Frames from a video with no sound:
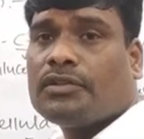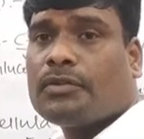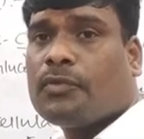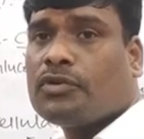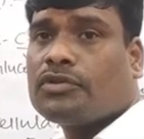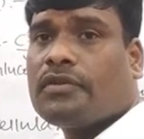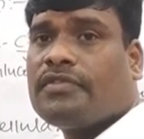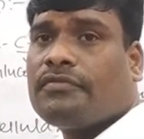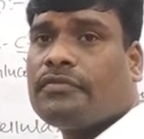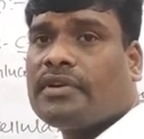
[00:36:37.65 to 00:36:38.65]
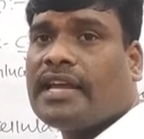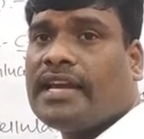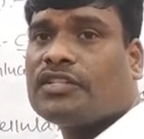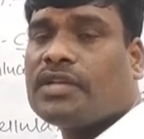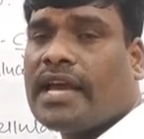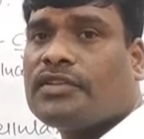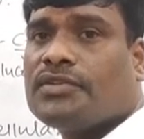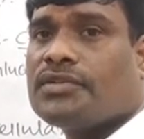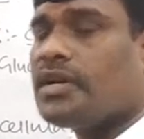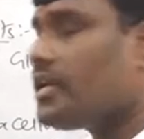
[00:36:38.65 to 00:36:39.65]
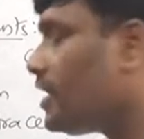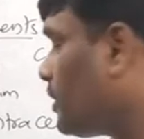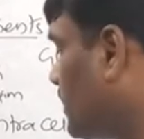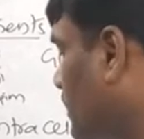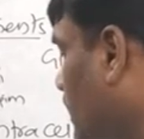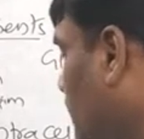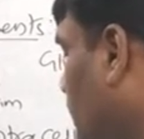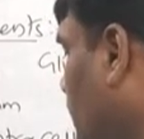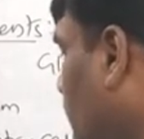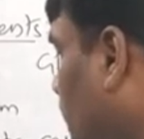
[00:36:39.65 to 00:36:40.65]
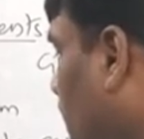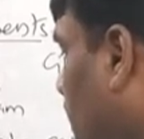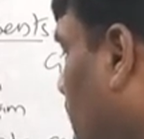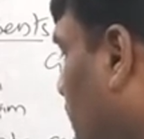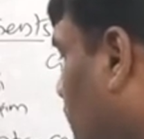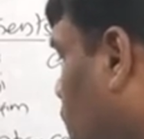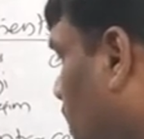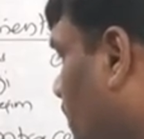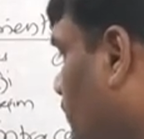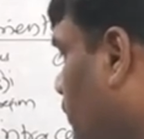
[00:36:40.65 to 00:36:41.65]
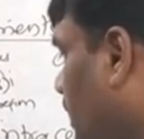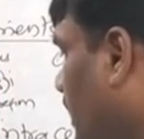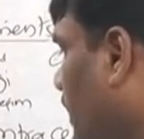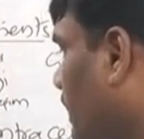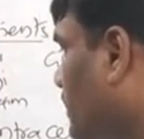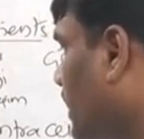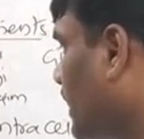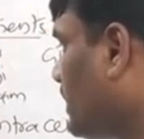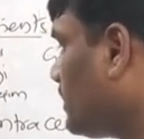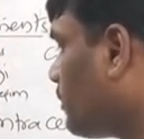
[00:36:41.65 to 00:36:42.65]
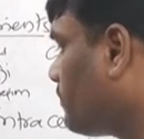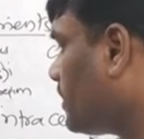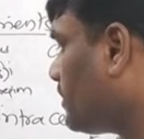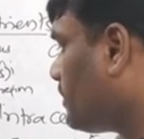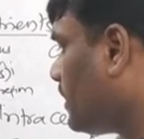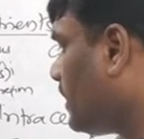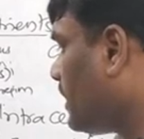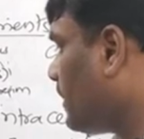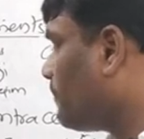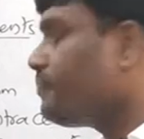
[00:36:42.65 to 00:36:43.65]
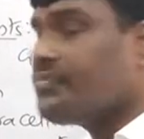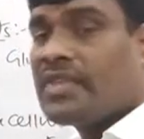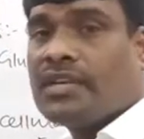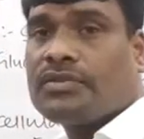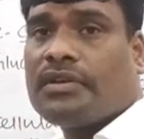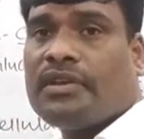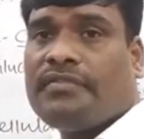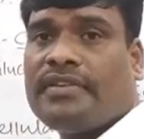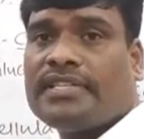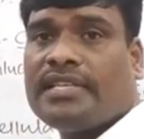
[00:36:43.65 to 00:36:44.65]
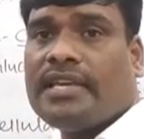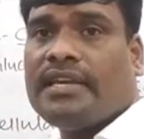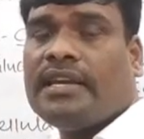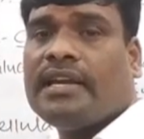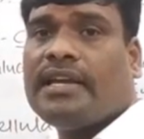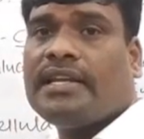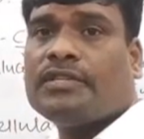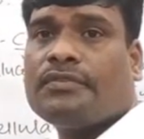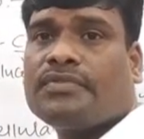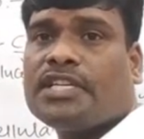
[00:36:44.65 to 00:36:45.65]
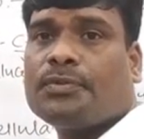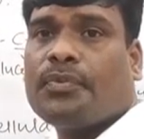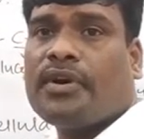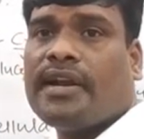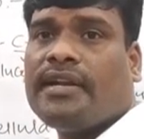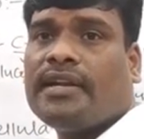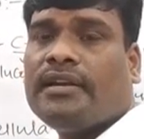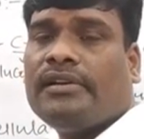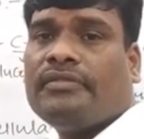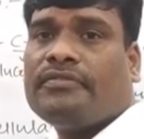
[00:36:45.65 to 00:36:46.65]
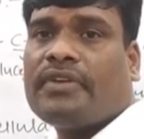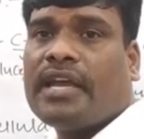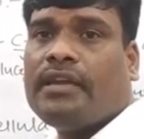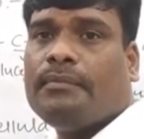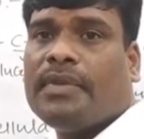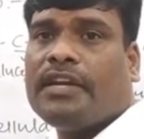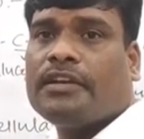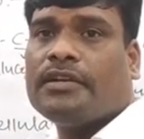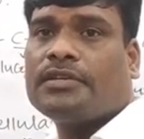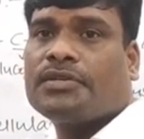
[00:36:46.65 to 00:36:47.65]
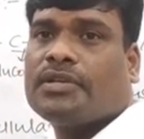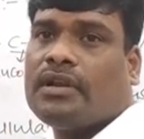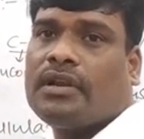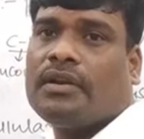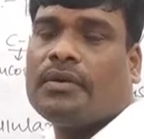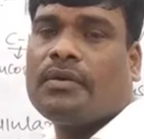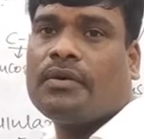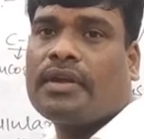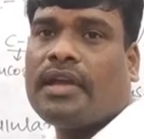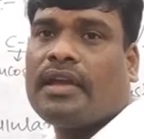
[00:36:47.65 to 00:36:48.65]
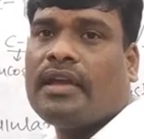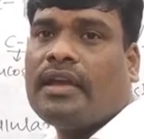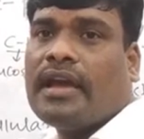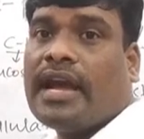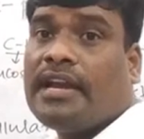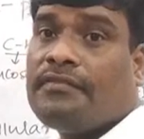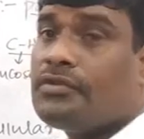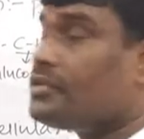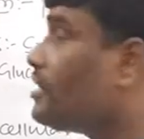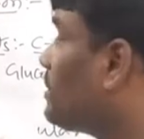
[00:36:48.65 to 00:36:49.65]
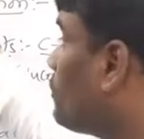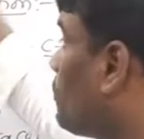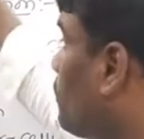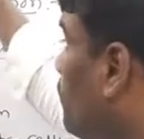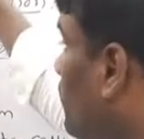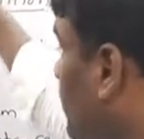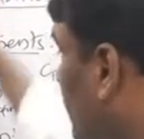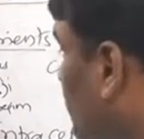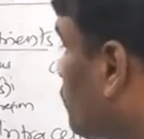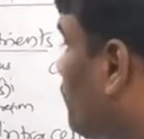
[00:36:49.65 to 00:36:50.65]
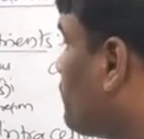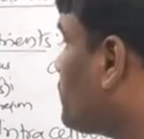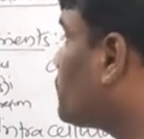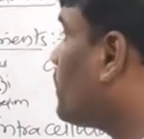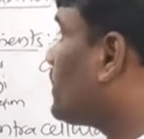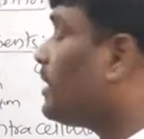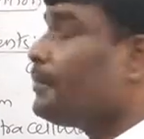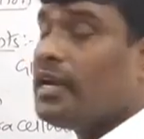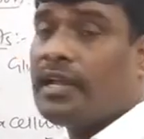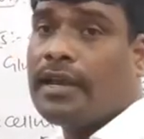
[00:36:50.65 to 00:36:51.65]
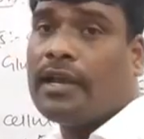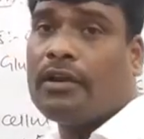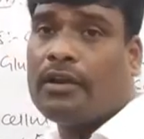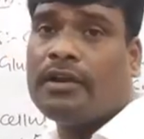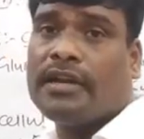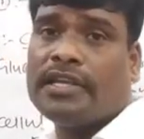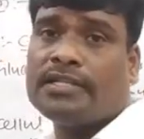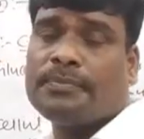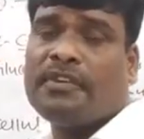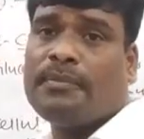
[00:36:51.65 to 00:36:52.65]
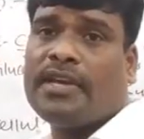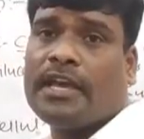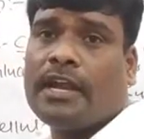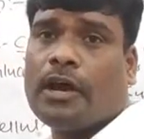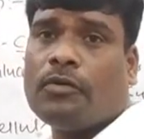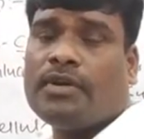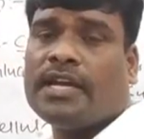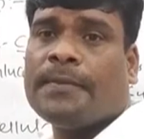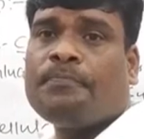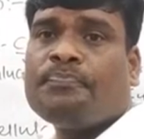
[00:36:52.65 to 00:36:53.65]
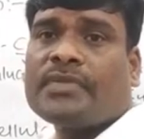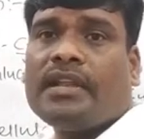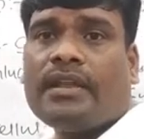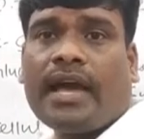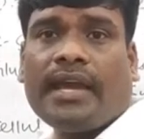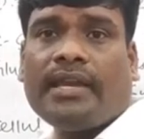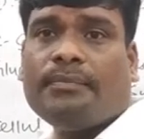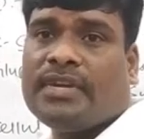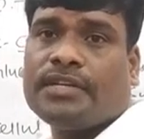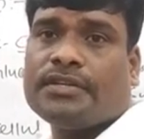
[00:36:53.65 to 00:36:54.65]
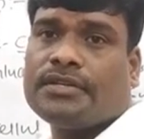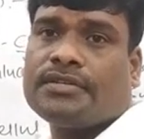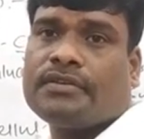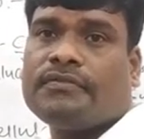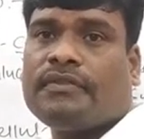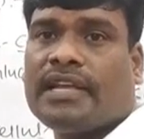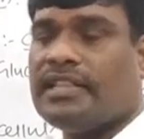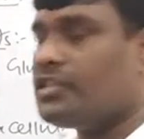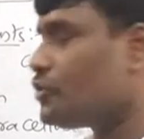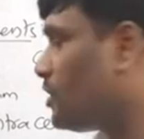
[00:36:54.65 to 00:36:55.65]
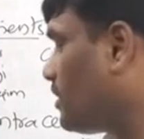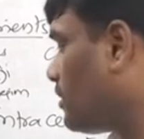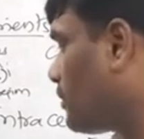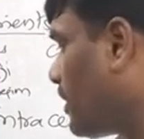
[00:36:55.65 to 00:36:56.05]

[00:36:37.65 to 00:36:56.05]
So most of the food gets digested here in the ileum itself. Okay, the length of the ileum, so if we see, it is of 6.5 meters, children. Okay, and if you see the whole length of this what, alimentary canal, it will be around 9 meters of length, children.